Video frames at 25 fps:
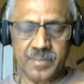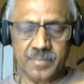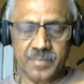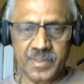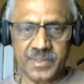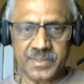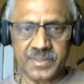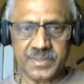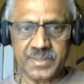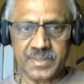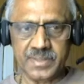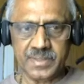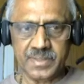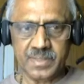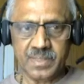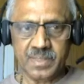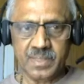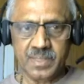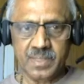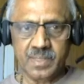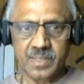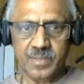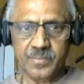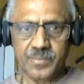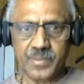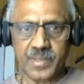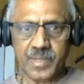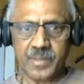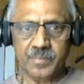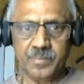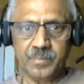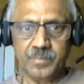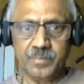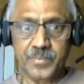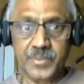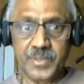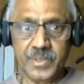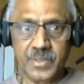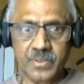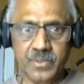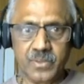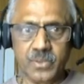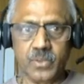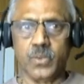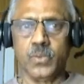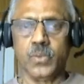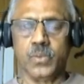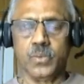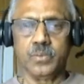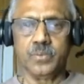measure from
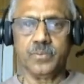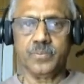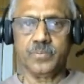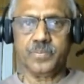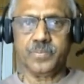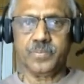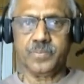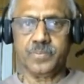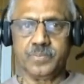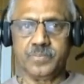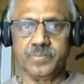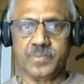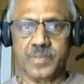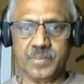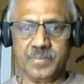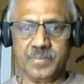below, from